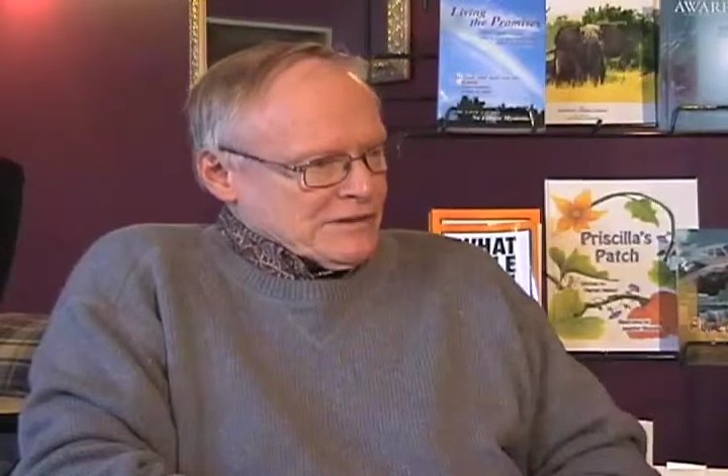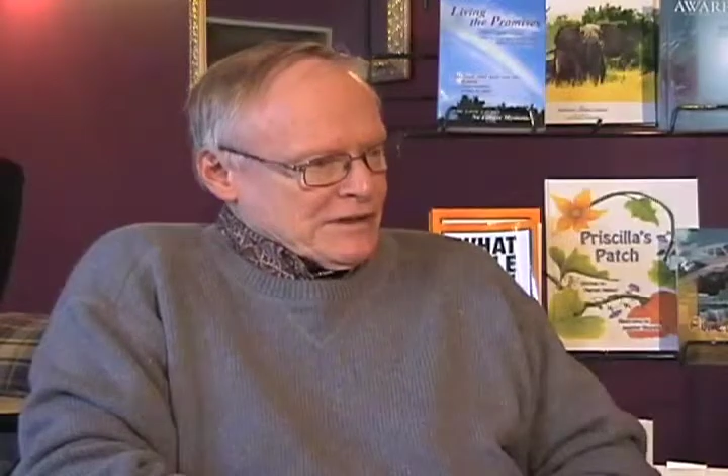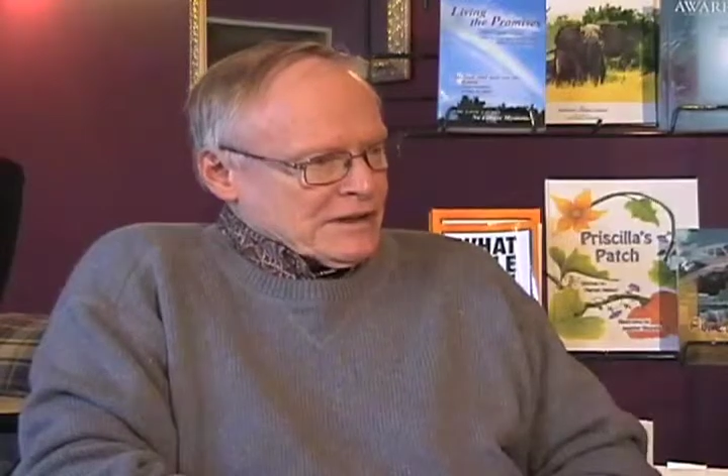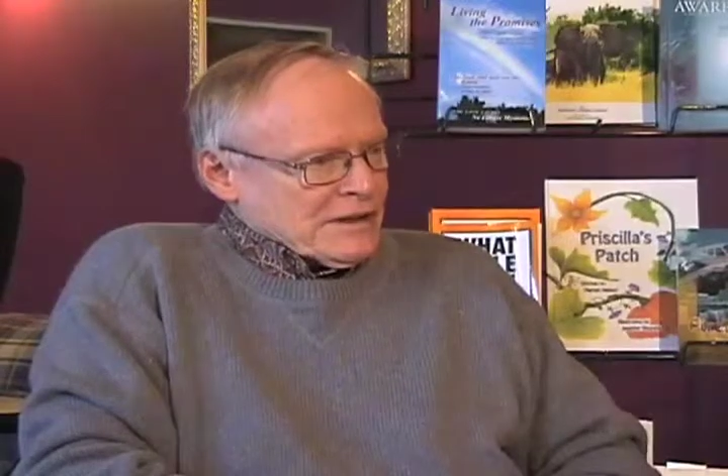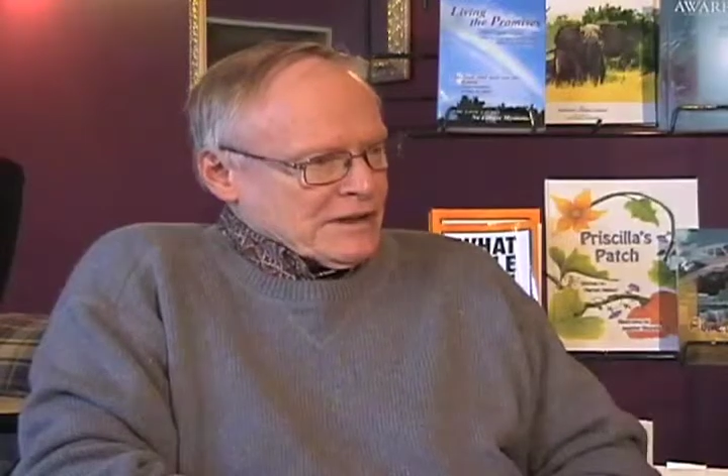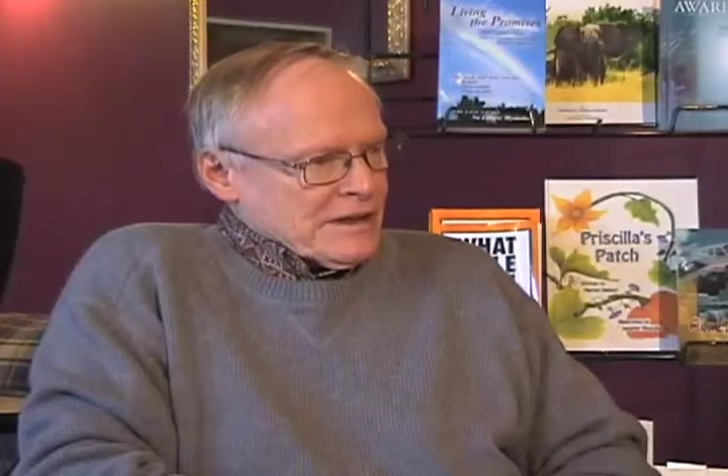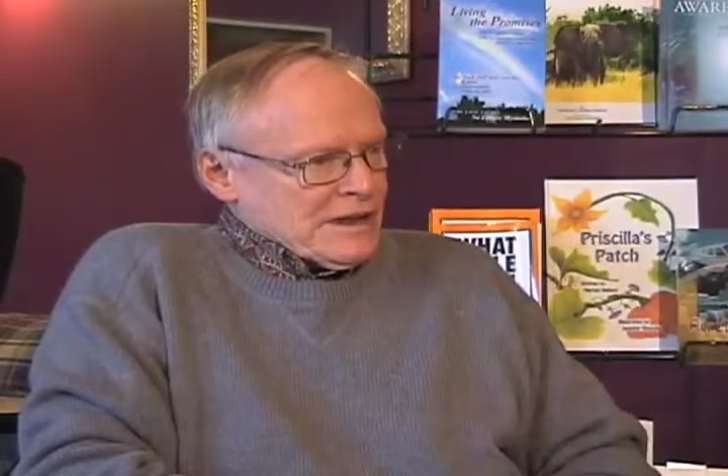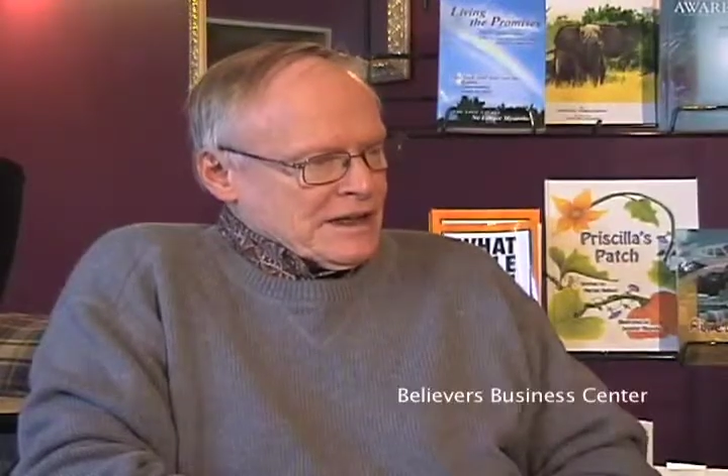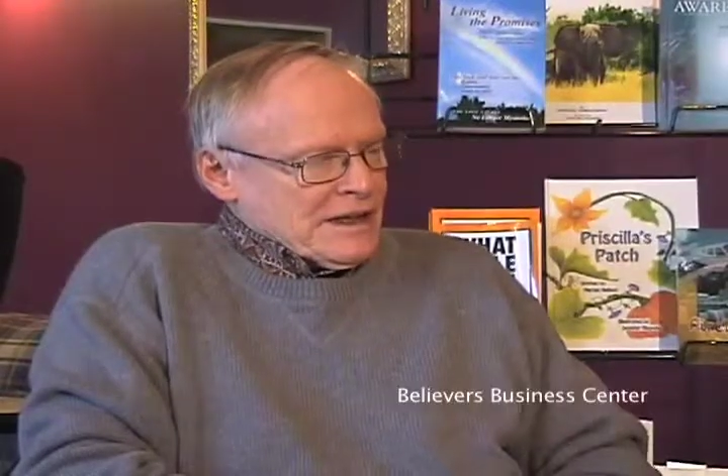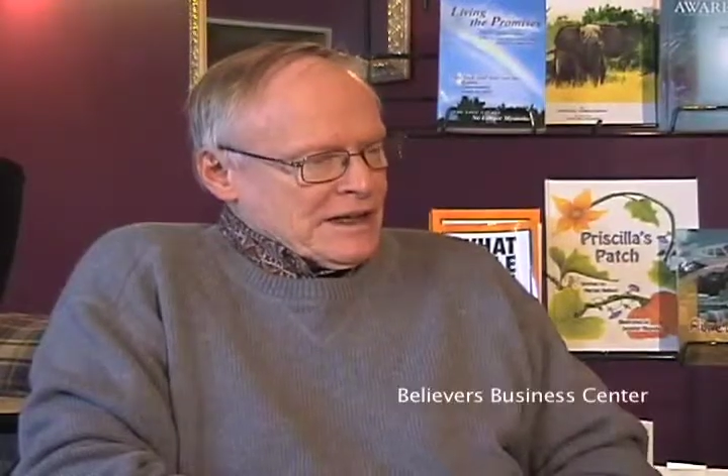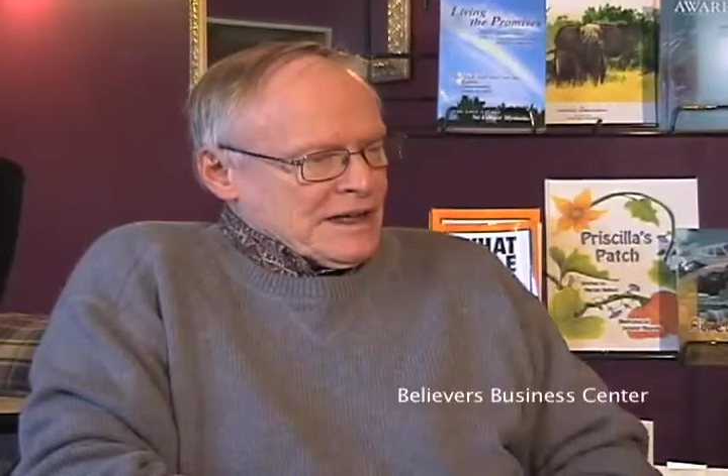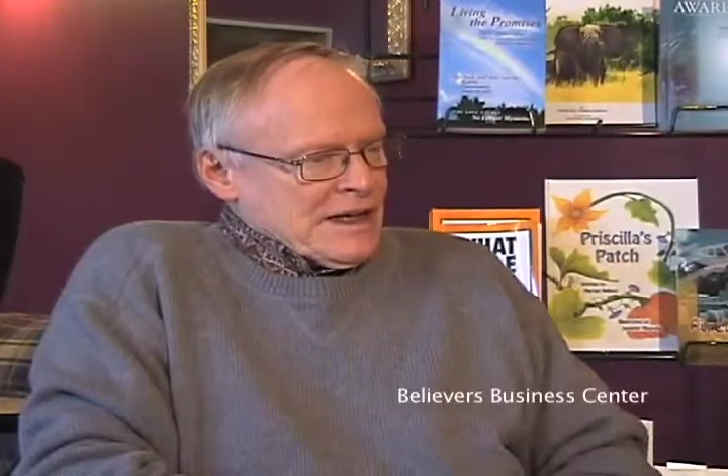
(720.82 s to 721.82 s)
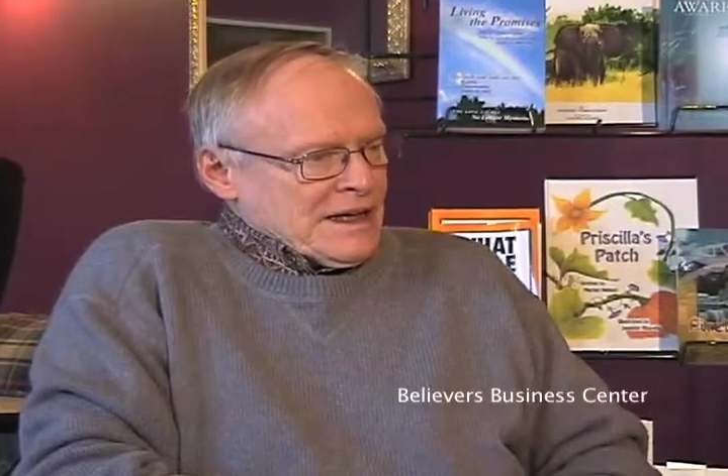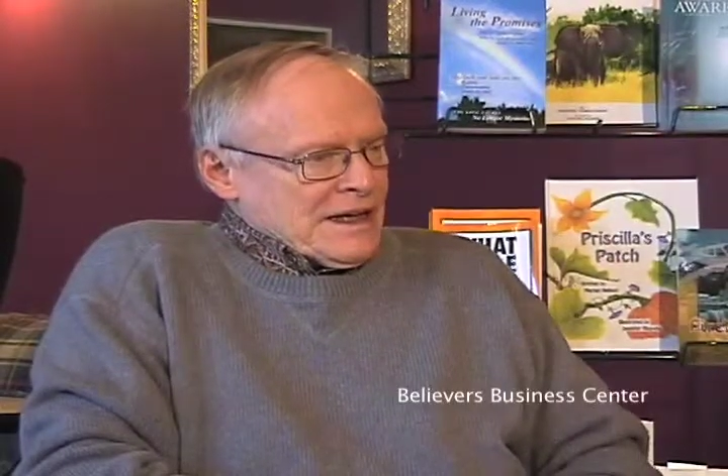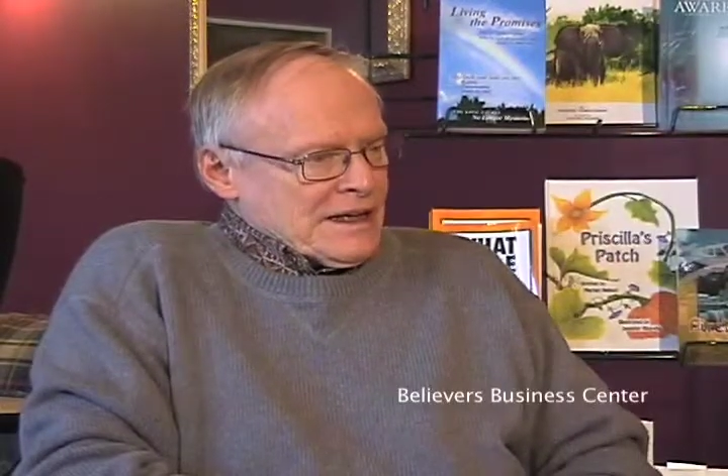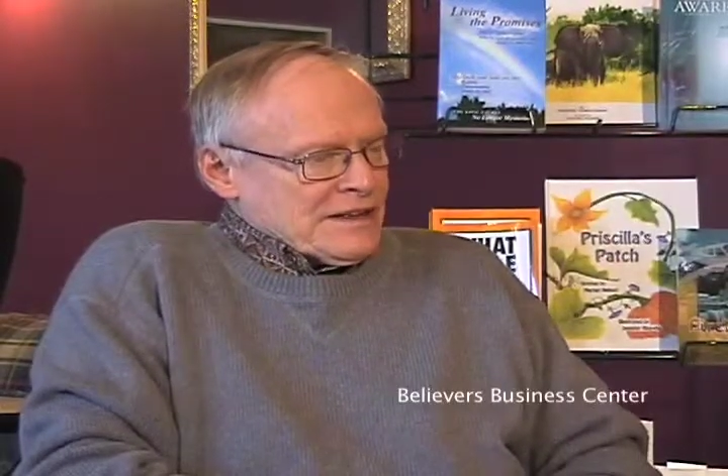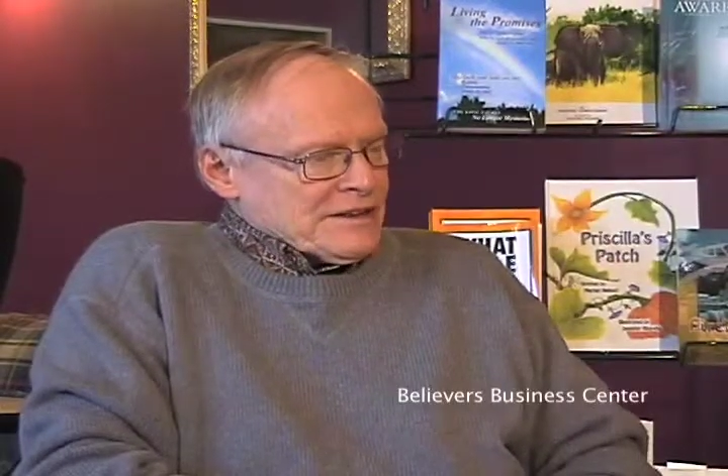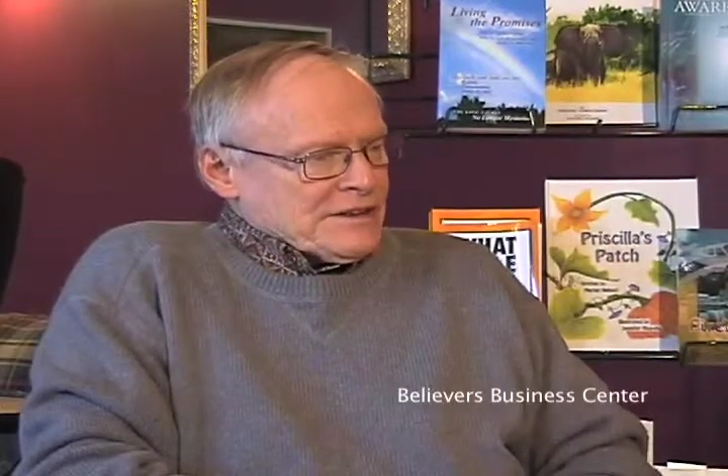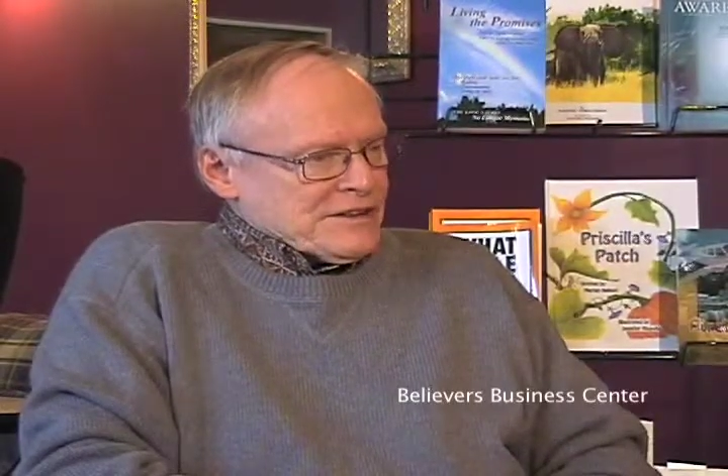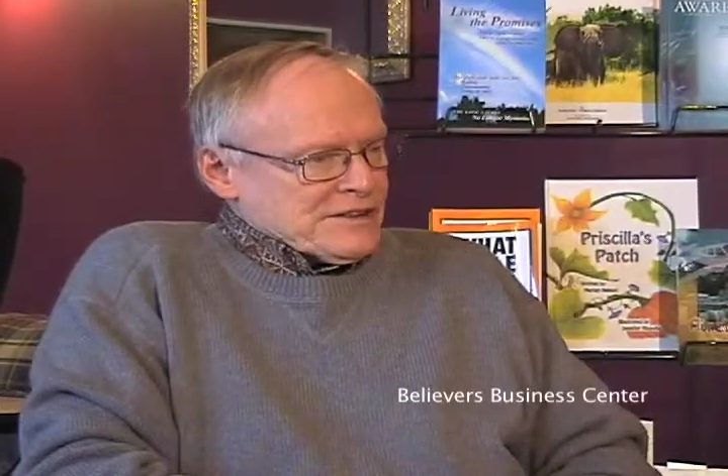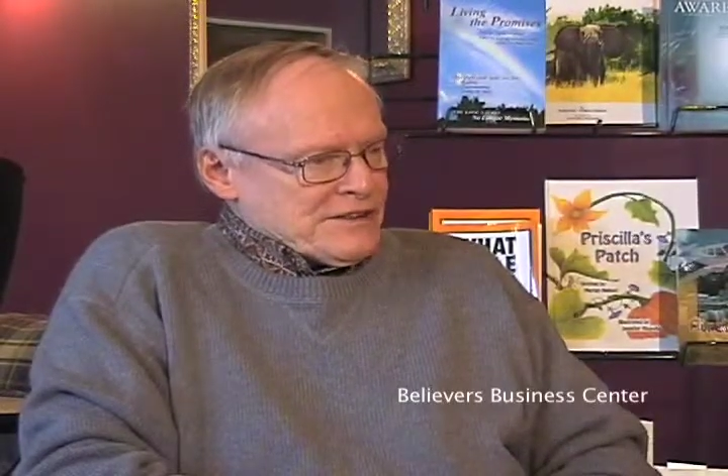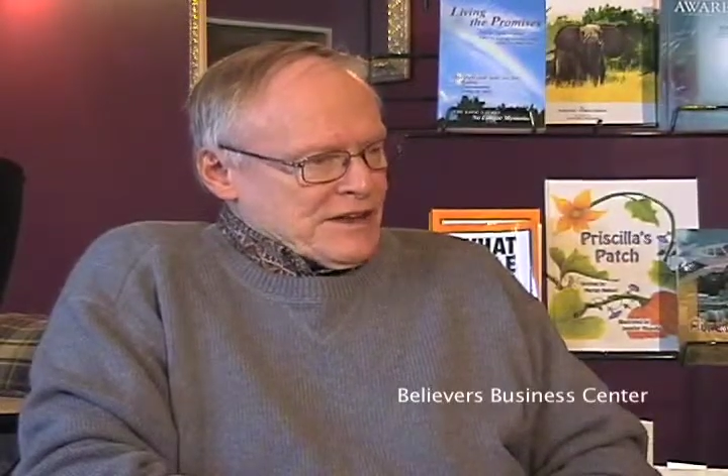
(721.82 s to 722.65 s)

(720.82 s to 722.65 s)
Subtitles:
giving. And